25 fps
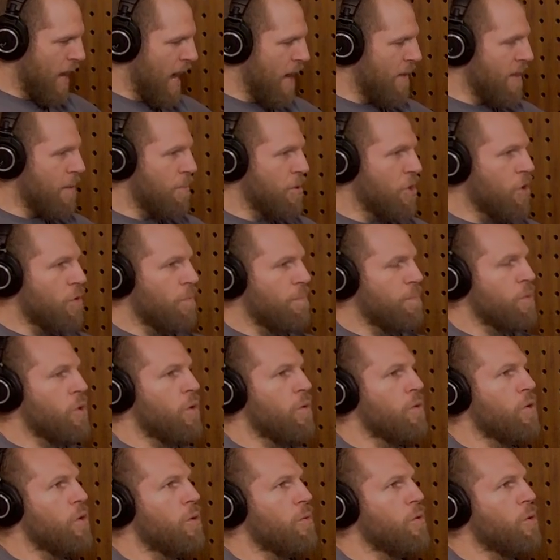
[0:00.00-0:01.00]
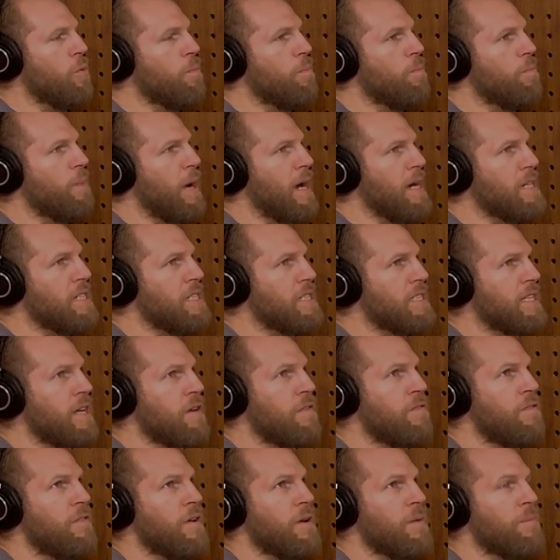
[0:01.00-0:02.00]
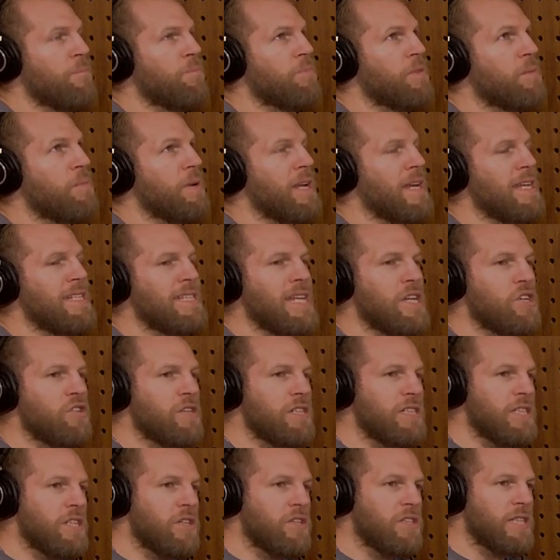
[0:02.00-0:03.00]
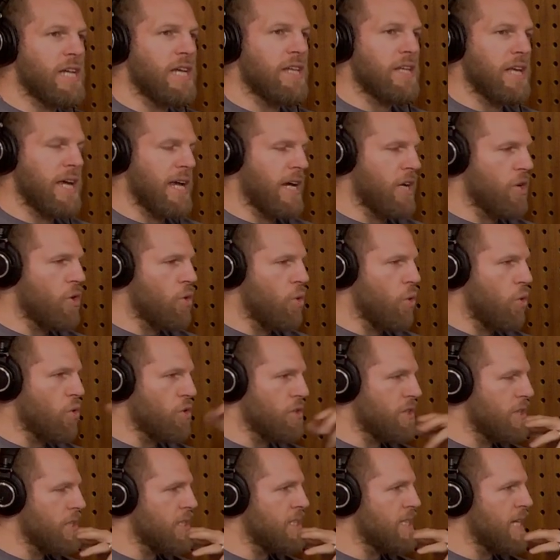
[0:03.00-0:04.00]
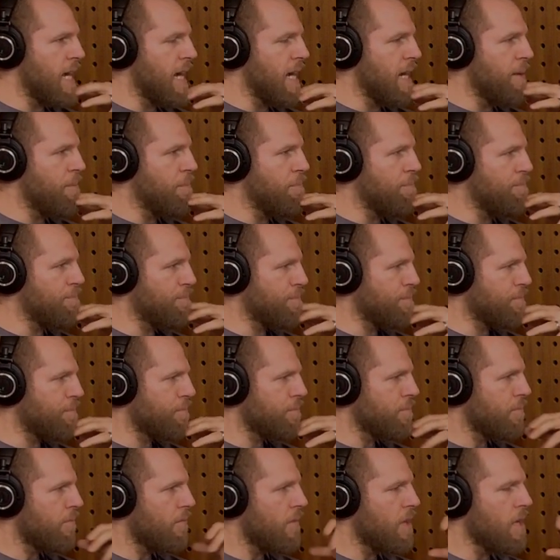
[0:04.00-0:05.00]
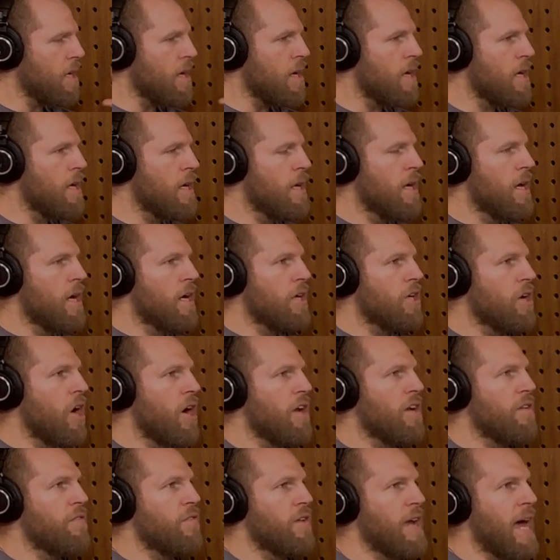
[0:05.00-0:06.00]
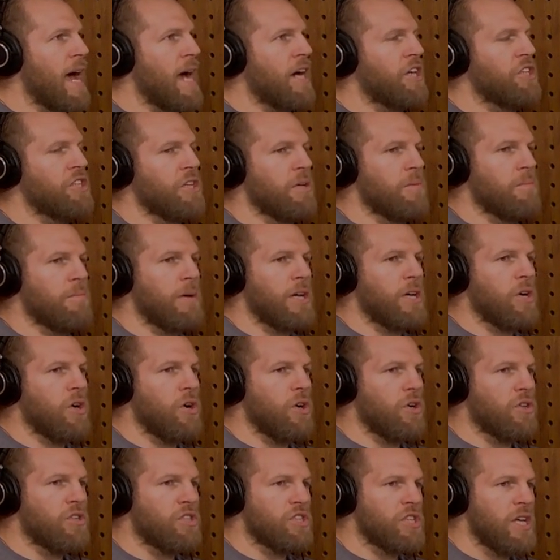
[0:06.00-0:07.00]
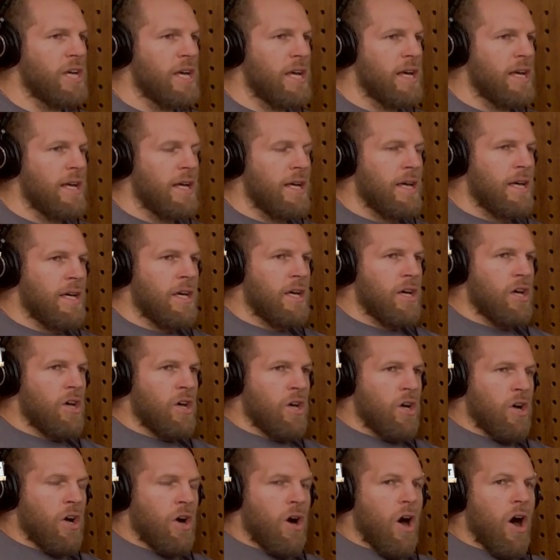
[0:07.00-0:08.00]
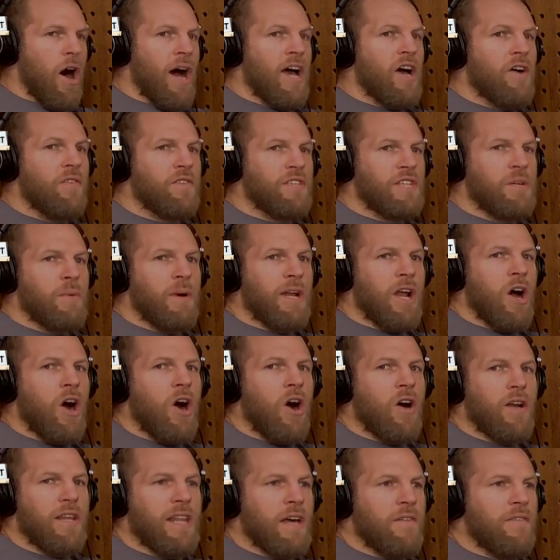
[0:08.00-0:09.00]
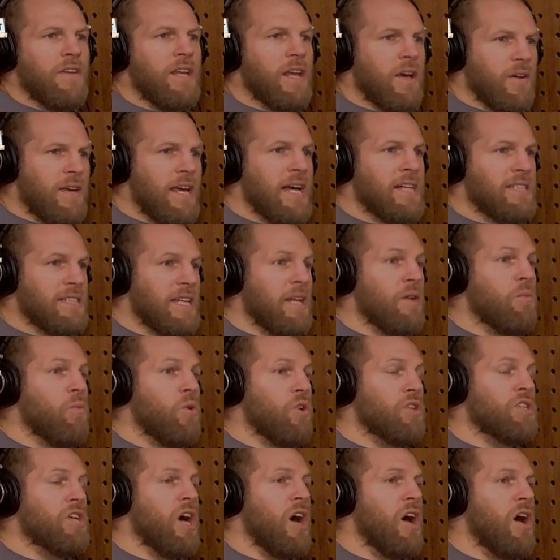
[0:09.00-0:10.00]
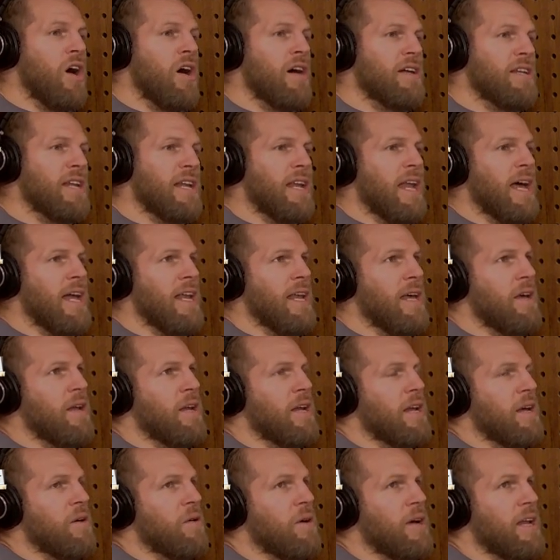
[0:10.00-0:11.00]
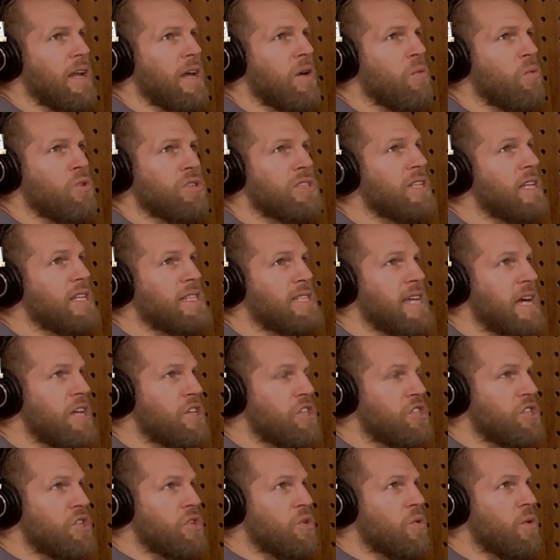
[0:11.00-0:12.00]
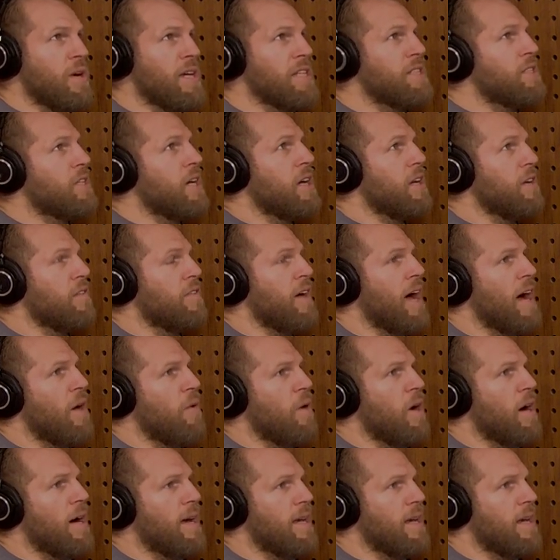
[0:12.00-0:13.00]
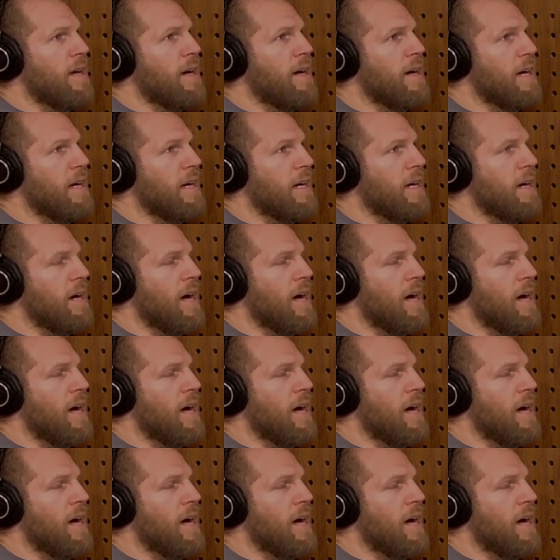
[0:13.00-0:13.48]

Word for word: put it out there. But your page is different. But it is interesting you say that it caught the same kind of reaction, because I obviously went hard in that video, yes, and it was hard, and it wasn't intentional. It's kind of how I